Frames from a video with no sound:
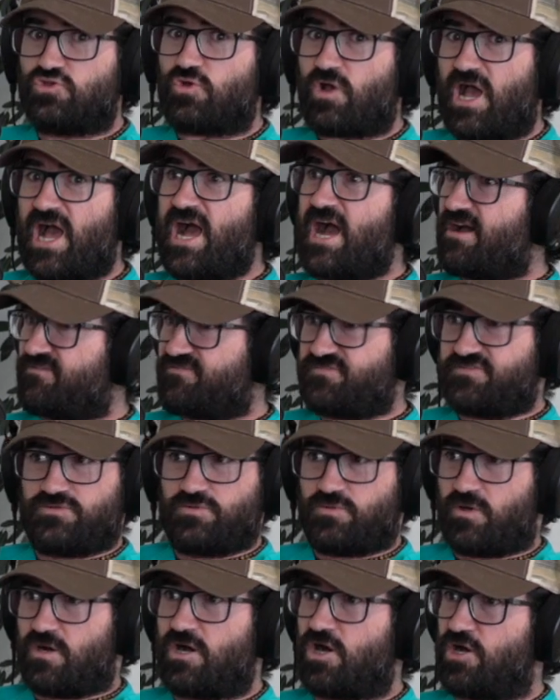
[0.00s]
You have to
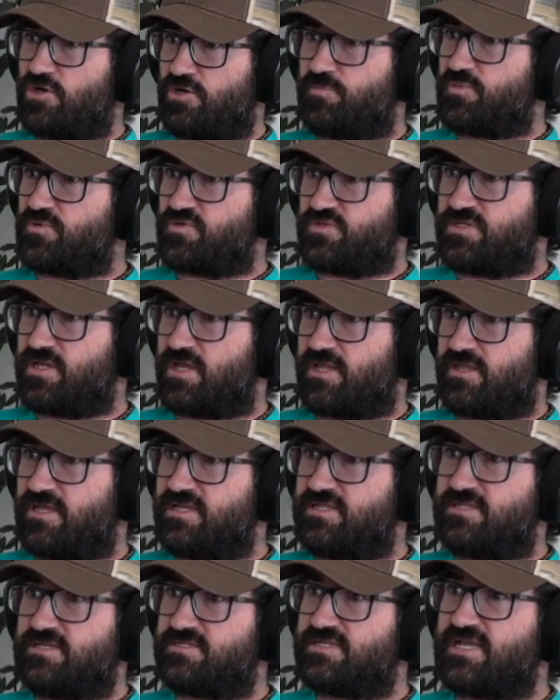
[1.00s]

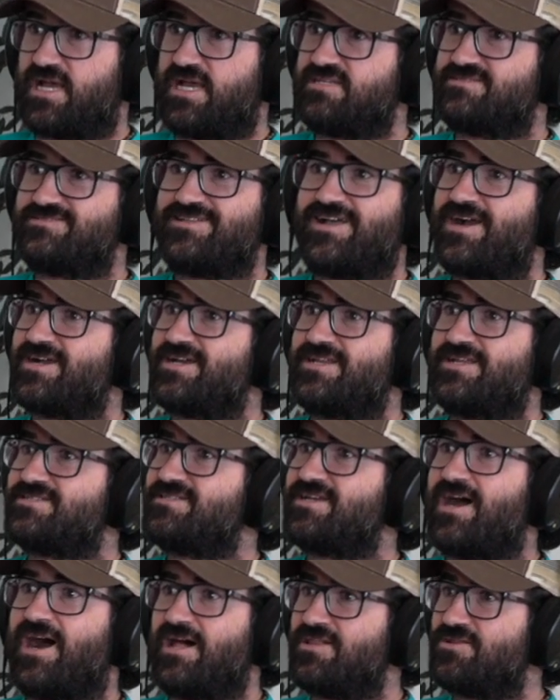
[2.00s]
100%. This guy's not going to
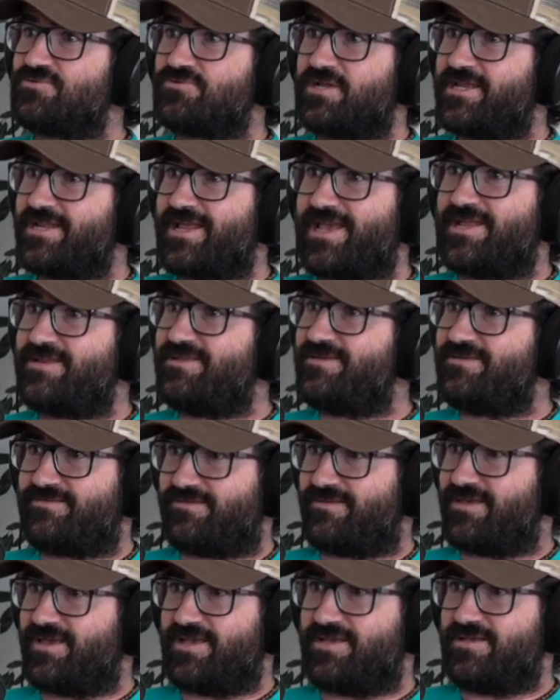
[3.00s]
tolerate
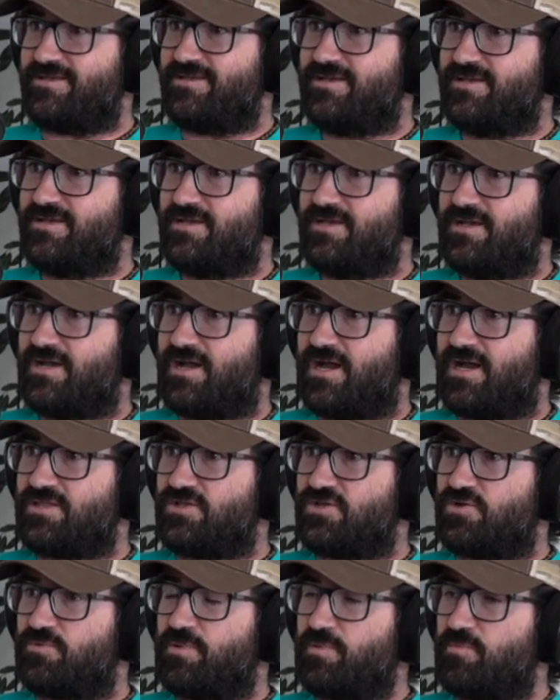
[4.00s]
anything a
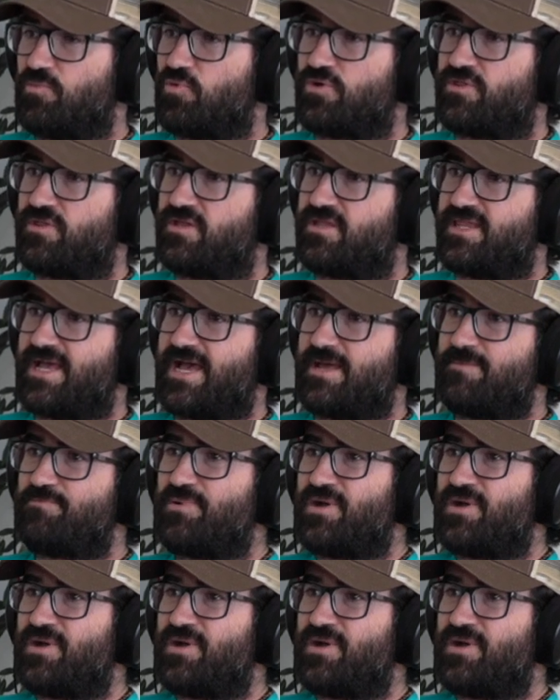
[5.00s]
little bit more than that.